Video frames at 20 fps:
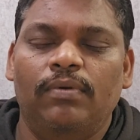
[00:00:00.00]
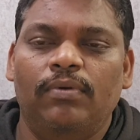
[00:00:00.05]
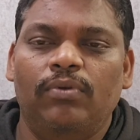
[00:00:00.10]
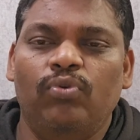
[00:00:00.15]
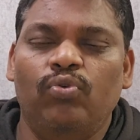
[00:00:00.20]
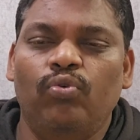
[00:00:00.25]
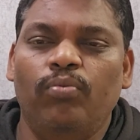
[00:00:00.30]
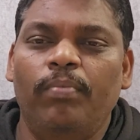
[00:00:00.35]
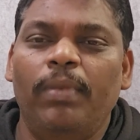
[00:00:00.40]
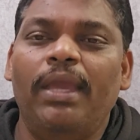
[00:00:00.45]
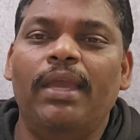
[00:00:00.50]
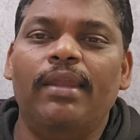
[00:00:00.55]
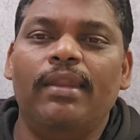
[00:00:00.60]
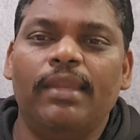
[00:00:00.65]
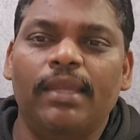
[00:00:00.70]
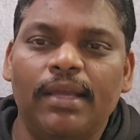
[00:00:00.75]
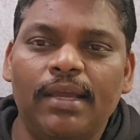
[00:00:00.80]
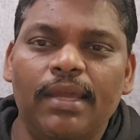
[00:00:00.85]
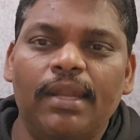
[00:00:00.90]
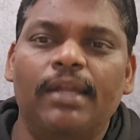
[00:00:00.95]
you may
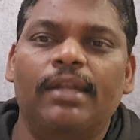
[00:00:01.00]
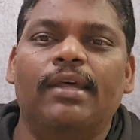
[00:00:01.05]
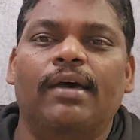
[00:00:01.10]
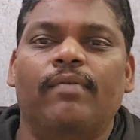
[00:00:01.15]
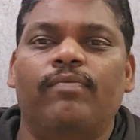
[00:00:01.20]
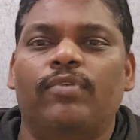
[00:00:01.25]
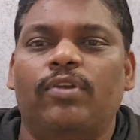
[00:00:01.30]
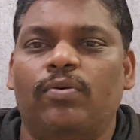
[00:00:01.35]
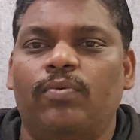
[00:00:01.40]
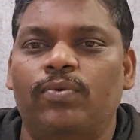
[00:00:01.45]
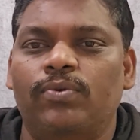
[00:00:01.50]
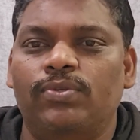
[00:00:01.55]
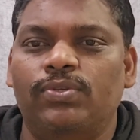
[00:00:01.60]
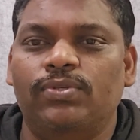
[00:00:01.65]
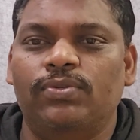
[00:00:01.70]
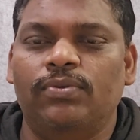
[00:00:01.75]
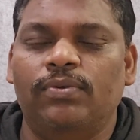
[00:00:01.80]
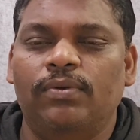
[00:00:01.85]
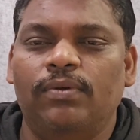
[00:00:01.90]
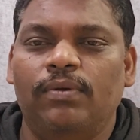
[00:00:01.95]
regret
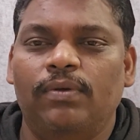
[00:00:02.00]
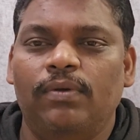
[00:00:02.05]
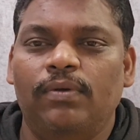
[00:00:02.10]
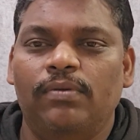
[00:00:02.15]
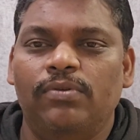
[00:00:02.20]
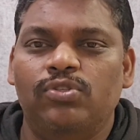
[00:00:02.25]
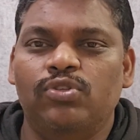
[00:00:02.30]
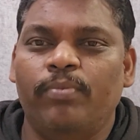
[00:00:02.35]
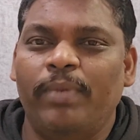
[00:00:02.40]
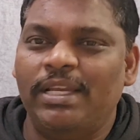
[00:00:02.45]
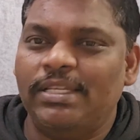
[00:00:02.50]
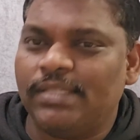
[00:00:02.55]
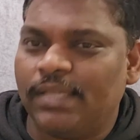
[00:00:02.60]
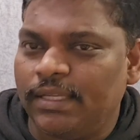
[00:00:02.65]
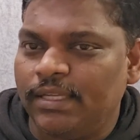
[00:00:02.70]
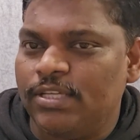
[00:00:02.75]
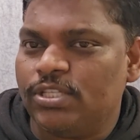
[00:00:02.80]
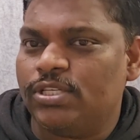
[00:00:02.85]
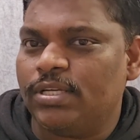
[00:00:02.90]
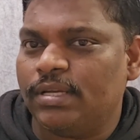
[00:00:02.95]
afterwards. So my
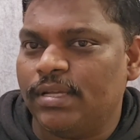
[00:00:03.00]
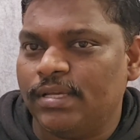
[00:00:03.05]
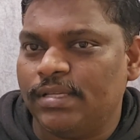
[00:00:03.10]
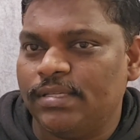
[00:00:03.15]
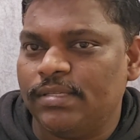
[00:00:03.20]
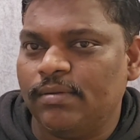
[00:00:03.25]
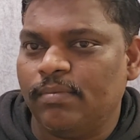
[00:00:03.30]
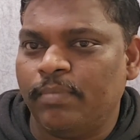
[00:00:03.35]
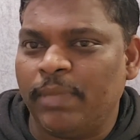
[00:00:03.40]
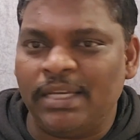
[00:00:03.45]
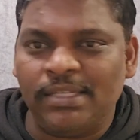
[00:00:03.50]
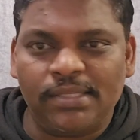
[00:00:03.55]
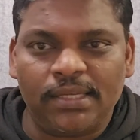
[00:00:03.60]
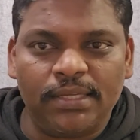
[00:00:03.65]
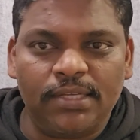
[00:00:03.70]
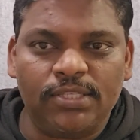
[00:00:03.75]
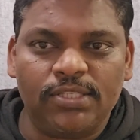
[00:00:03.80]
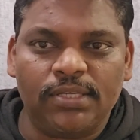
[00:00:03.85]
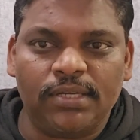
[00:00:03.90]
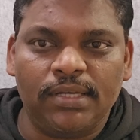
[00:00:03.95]
suggestion is
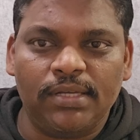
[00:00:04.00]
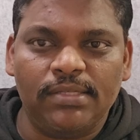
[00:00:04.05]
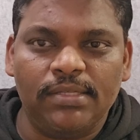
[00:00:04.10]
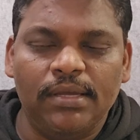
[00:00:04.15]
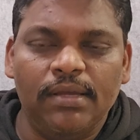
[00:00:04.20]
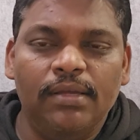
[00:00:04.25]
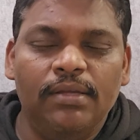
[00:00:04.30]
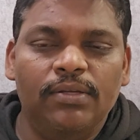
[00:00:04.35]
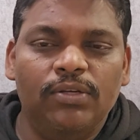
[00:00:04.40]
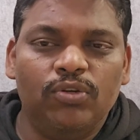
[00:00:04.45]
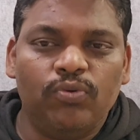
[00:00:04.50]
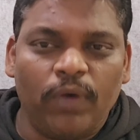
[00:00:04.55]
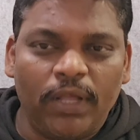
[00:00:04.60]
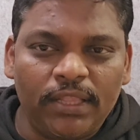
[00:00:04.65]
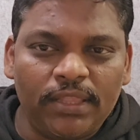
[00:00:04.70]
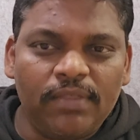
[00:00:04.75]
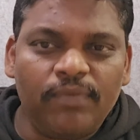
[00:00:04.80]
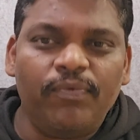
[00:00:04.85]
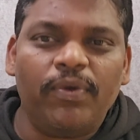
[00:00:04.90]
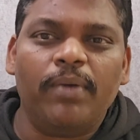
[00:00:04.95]
12th
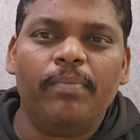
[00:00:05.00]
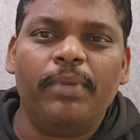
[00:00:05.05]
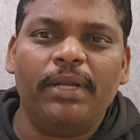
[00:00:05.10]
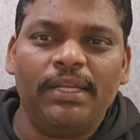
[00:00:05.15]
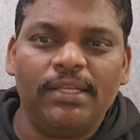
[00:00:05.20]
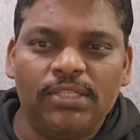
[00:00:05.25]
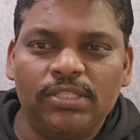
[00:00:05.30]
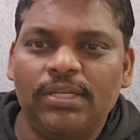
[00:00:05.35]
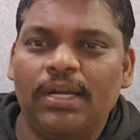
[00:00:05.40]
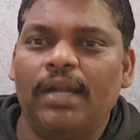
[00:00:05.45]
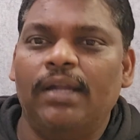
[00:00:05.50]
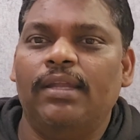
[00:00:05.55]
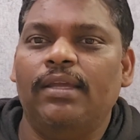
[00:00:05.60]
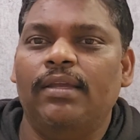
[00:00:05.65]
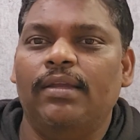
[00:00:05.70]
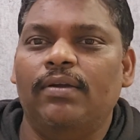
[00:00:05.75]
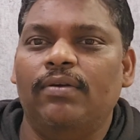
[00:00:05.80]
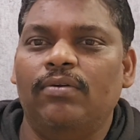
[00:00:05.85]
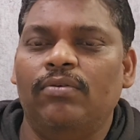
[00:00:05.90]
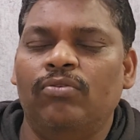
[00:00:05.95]
Feb it is
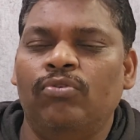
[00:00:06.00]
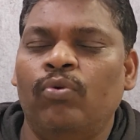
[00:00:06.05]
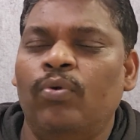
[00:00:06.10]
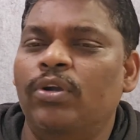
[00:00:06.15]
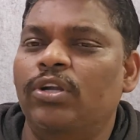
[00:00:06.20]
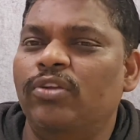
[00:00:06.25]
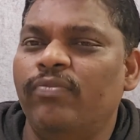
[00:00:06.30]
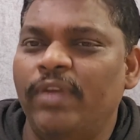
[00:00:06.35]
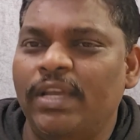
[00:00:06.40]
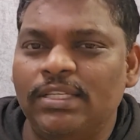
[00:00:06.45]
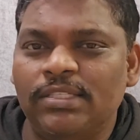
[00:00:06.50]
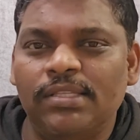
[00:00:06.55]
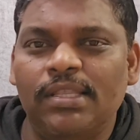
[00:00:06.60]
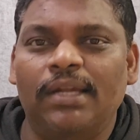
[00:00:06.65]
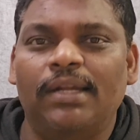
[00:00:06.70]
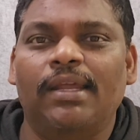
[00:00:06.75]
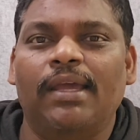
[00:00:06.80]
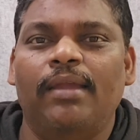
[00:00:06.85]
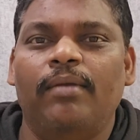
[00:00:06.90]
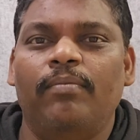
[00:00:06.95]
starting, don't waste
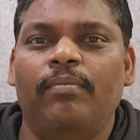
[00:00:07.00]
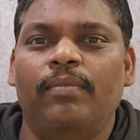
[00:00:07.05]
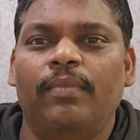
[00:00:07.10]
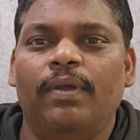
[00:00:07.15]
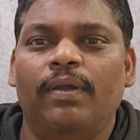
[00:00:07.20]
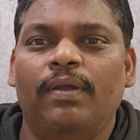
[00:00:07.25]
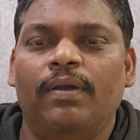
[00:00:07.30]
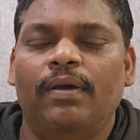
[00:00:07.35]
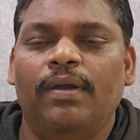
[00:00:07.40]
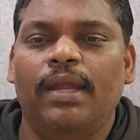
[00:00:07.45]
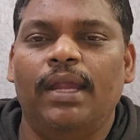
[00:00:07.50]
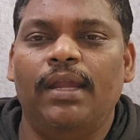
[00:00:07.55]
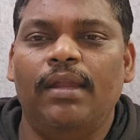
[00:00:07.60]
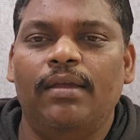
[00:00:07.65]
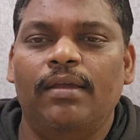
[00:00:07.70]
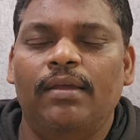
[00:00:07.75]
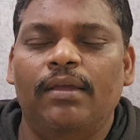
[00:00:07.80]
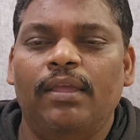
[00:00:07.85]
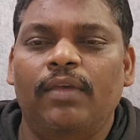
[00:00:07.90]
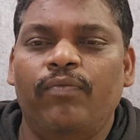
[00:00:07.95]
the time, right?
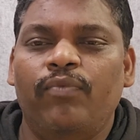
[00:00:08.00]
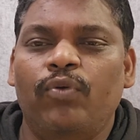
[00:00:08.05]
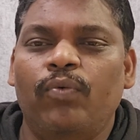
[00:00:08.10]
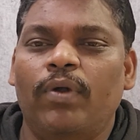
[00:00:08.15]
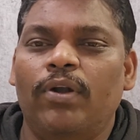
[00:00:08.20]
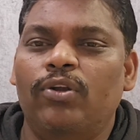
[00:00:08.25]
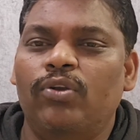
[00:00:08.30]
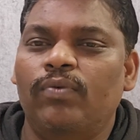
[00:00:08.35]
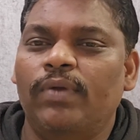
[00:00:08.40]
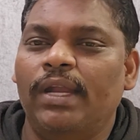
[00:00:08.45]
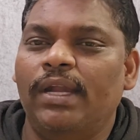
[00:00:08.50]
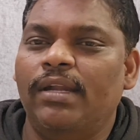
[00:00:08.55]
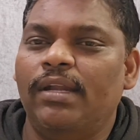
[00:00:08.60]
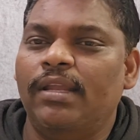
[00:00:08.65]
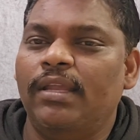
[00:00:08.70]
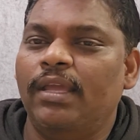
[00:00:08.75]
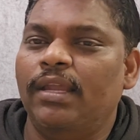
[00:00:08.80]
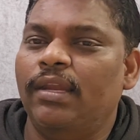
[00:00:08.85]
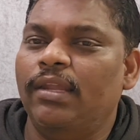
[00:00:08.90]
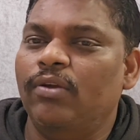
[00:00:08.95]
If you want to get
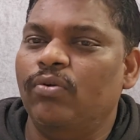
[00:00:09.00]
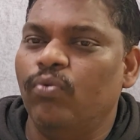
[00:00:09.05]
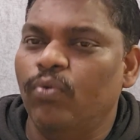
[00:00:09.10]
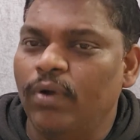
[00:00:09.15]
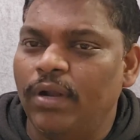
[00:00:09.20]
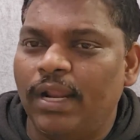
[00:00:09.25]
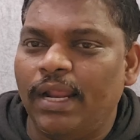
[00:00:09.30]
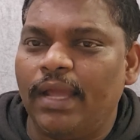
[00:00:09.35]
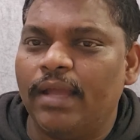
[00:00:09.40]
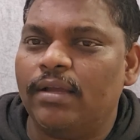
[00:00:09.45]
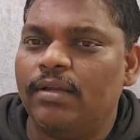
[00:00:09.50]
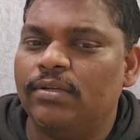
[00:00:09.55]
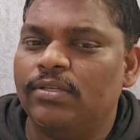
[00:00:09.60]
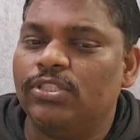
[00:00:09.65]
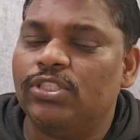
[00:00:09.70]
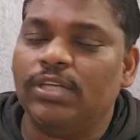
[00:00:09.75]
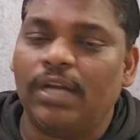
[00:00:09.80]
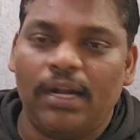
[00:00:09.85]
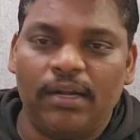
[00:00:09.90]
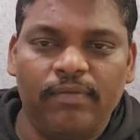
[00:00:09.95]
really good rank,
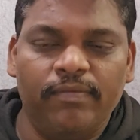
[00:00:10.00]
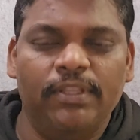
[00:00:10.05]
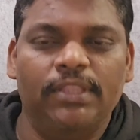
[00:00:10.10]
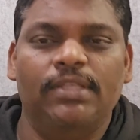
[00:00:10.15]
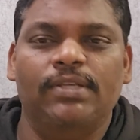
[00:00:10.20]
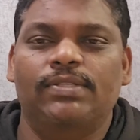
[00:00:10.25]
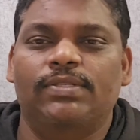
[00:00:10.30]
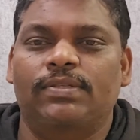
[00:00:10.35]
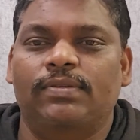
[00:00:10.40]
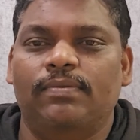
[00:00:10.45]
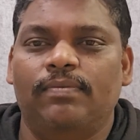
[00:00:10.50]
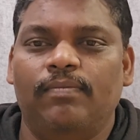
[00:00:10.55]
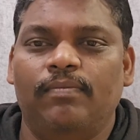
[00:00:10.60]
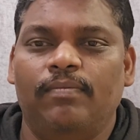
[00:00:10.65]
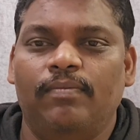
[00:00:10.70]
start with this.